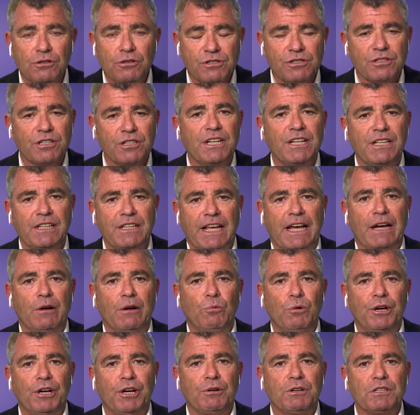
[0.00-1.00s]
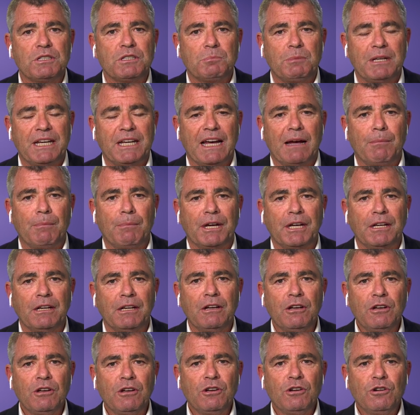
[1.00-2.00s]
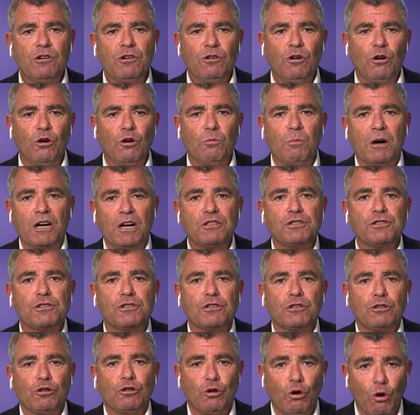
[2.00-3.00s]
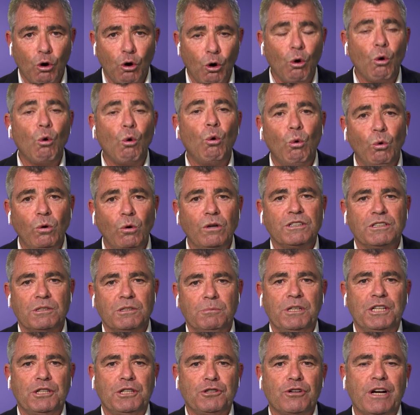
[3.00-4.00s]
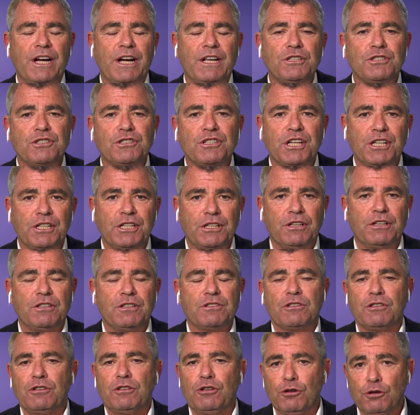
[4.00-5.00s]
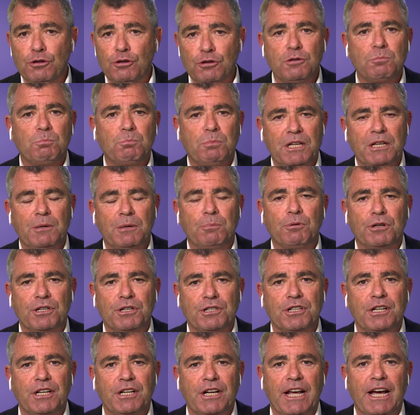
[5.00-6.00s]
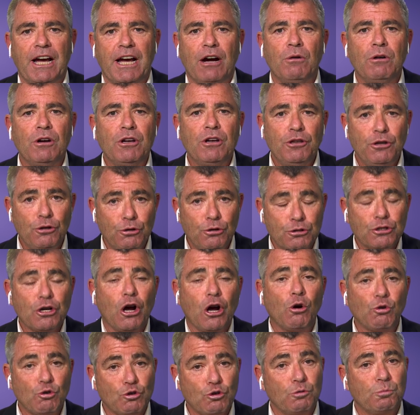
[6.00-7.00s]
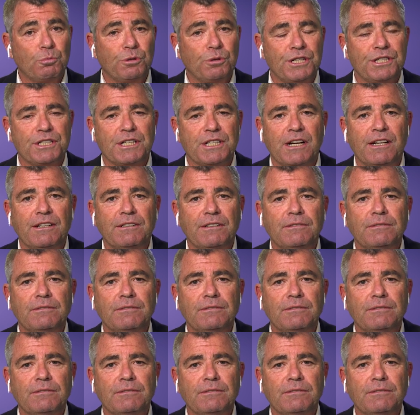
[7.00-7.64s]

seeing that where it's becoming almost cool to be transgender? There's huge peer pressure now, huge cultural pressure.